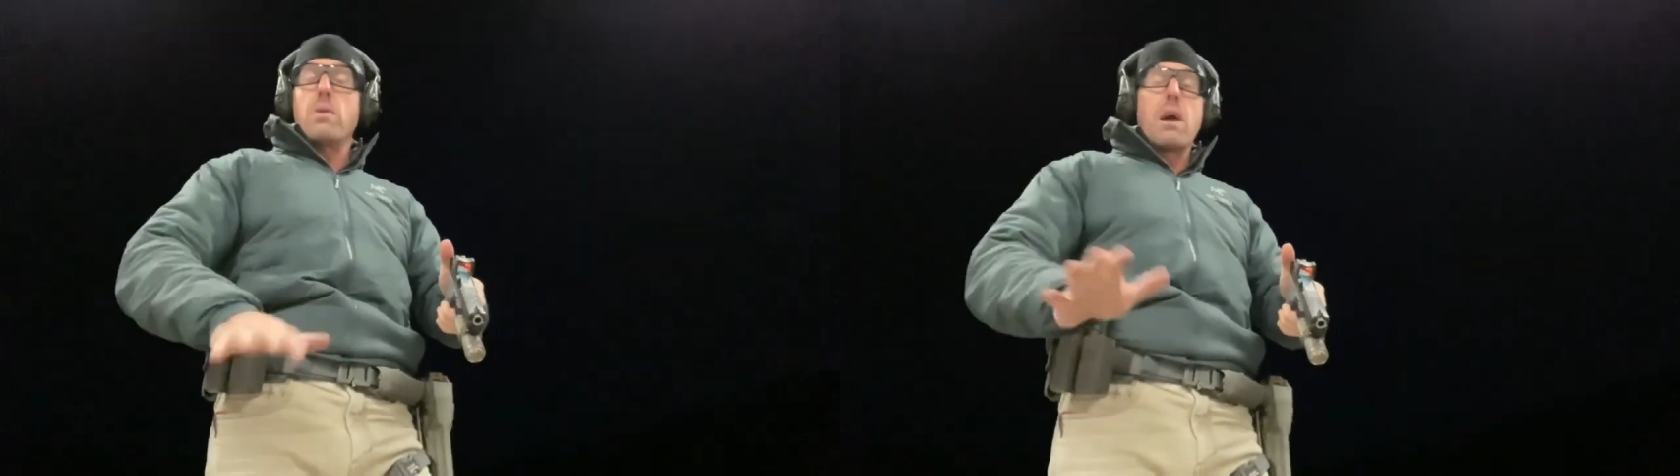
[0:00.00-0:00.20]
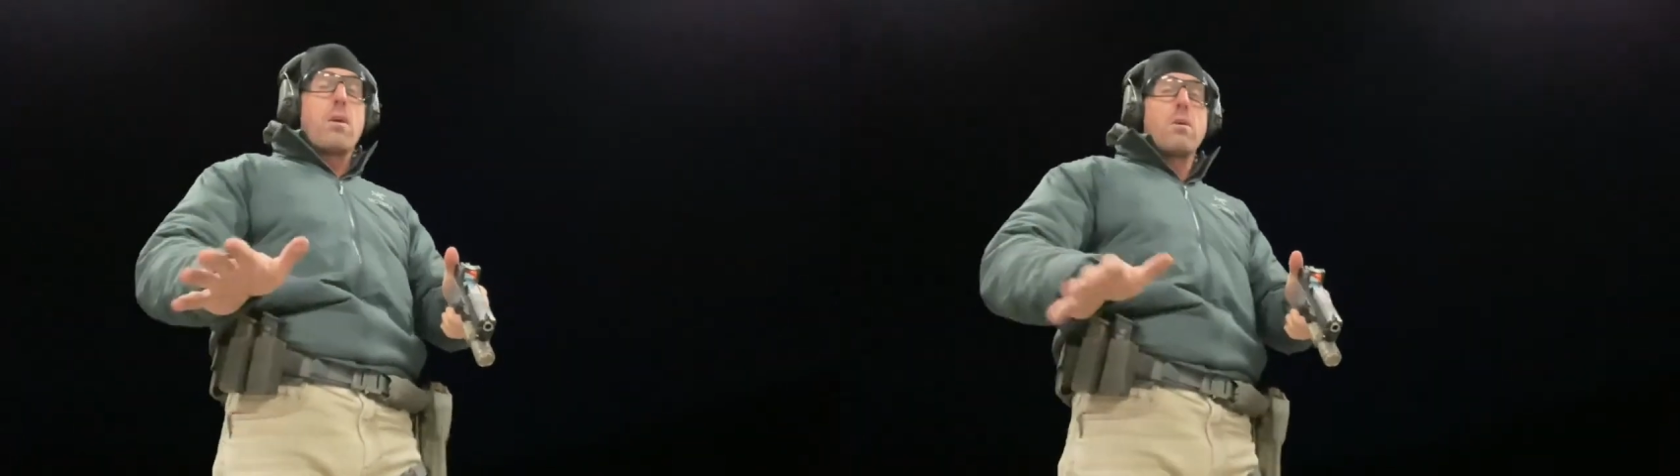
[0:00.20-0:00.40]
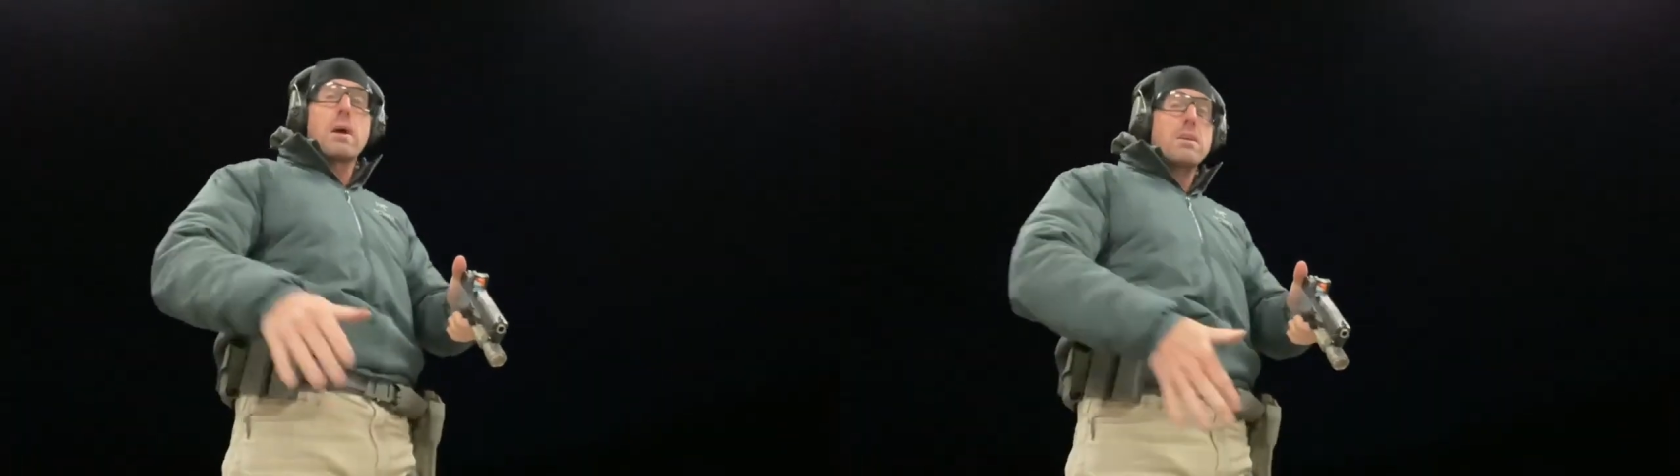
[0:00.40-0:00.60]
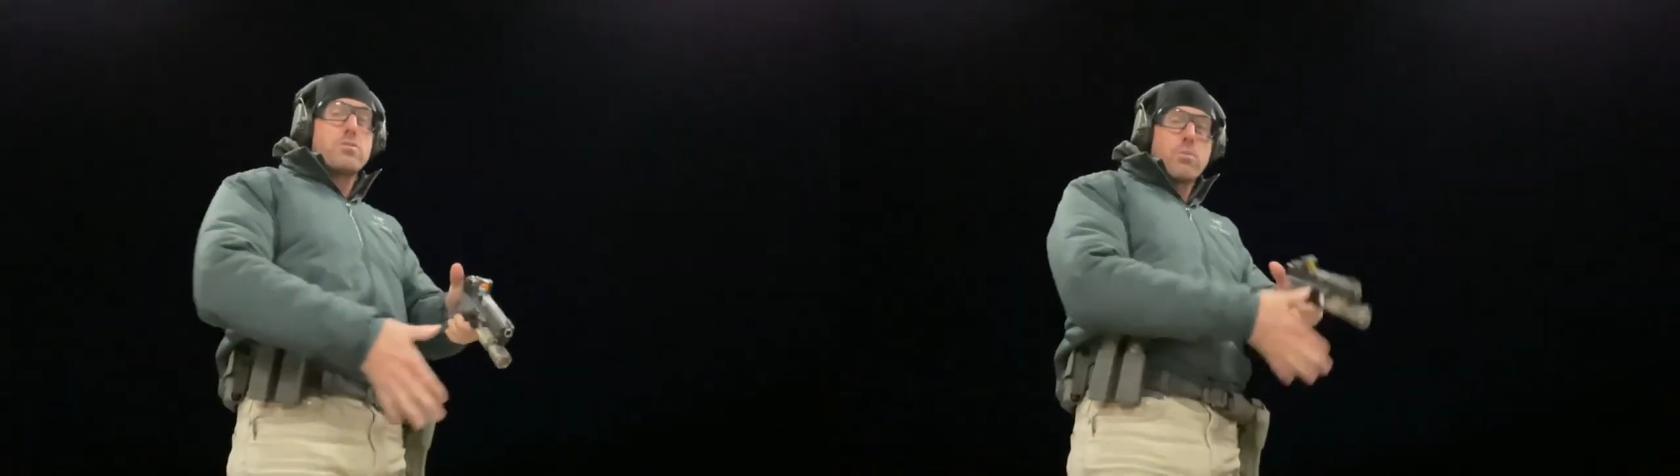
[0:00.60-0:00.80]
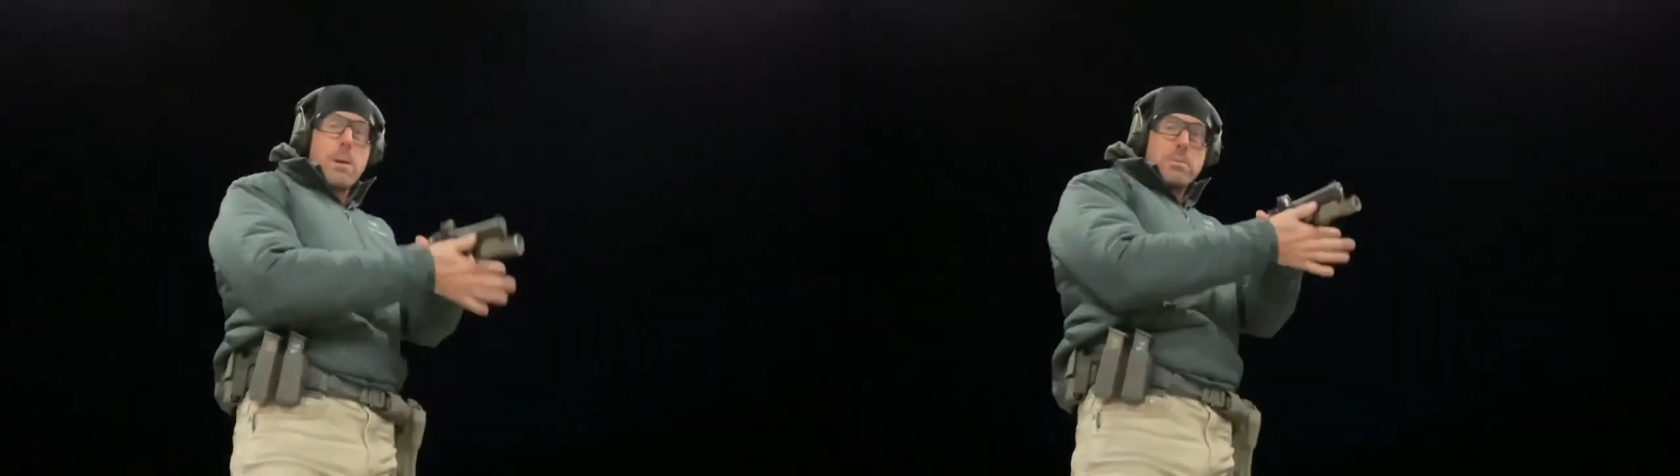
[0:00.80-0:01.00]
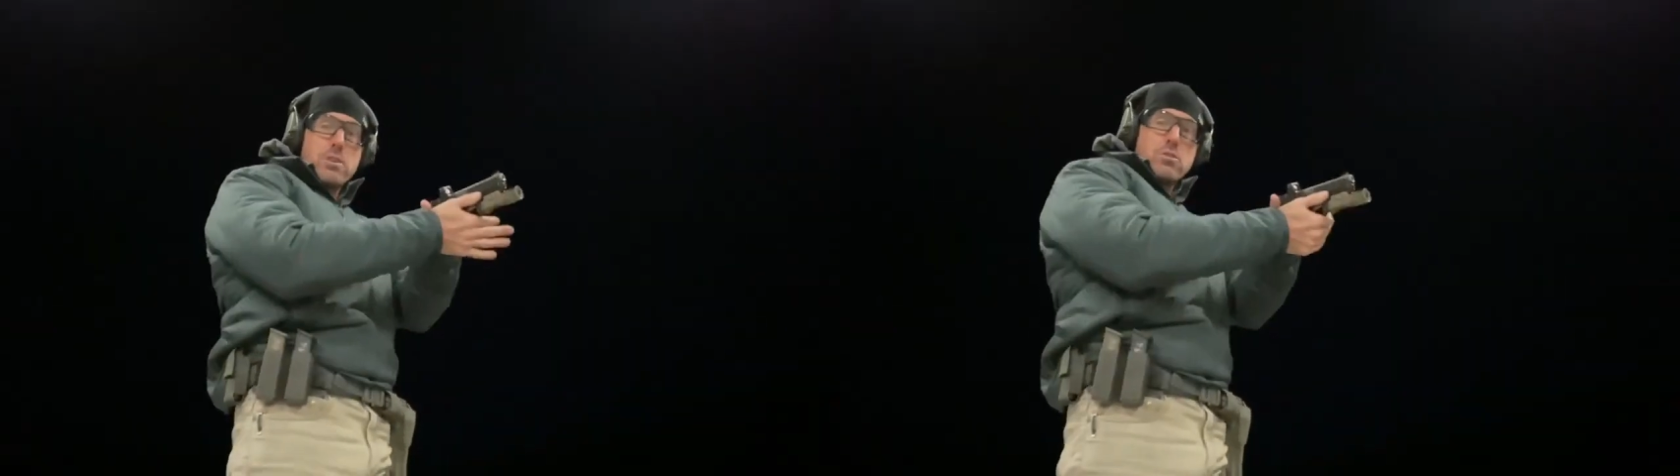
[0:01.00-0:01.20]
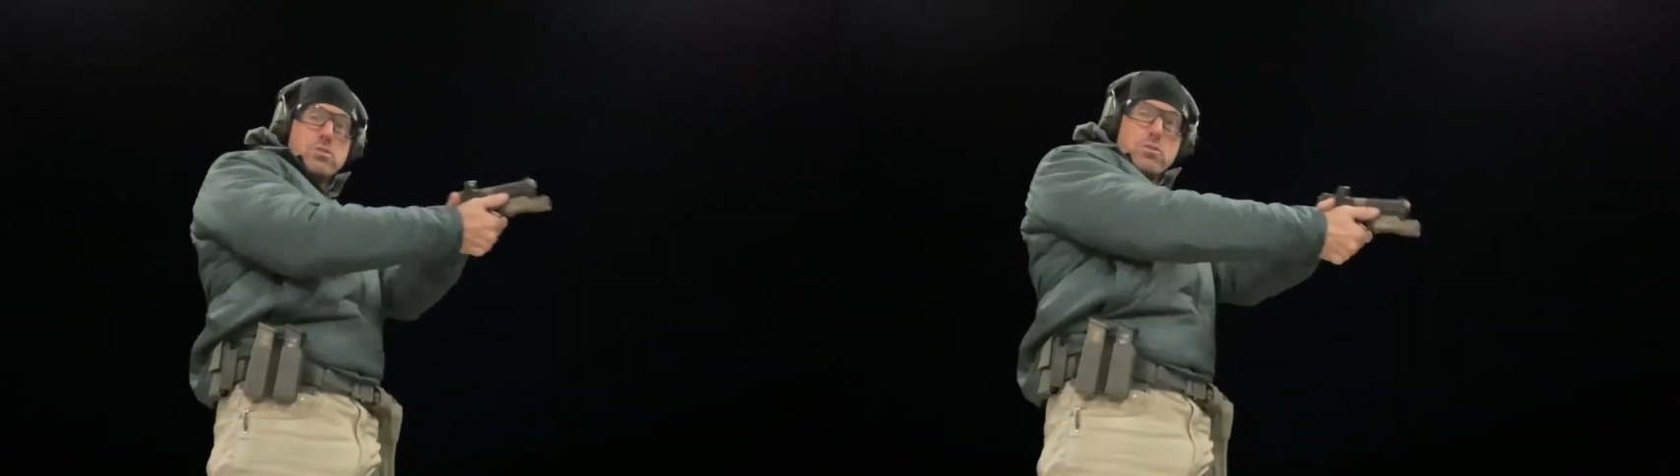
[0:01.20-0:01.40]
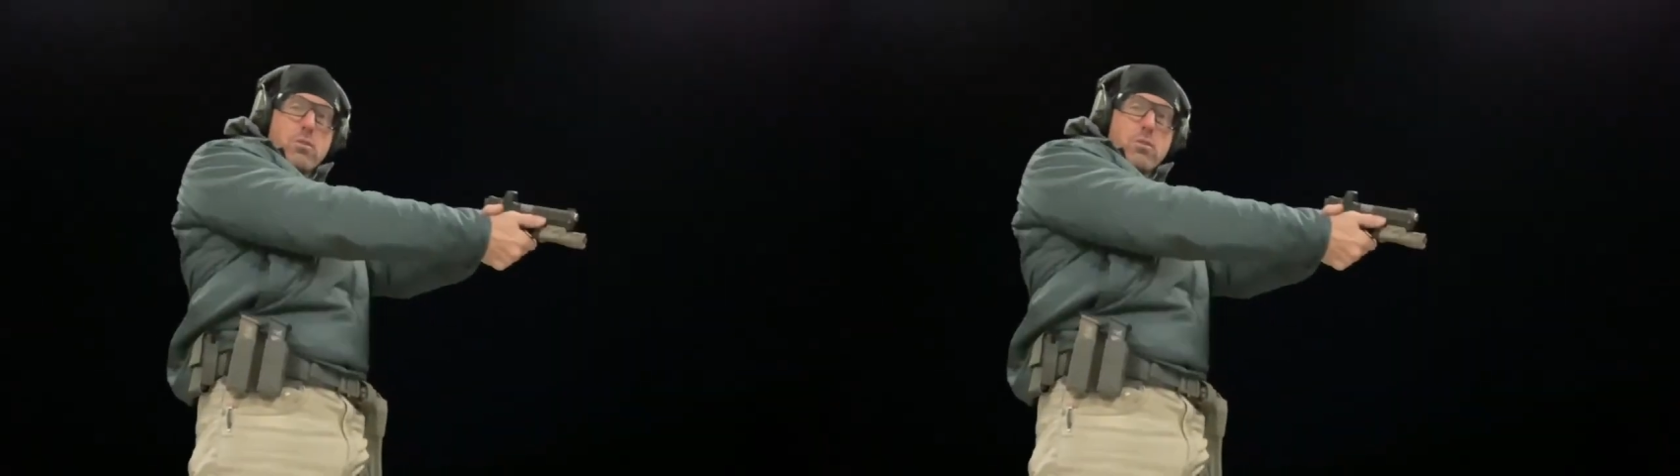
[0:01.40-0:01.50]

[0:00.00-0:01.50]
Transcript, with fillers: We got all kinds of repetitions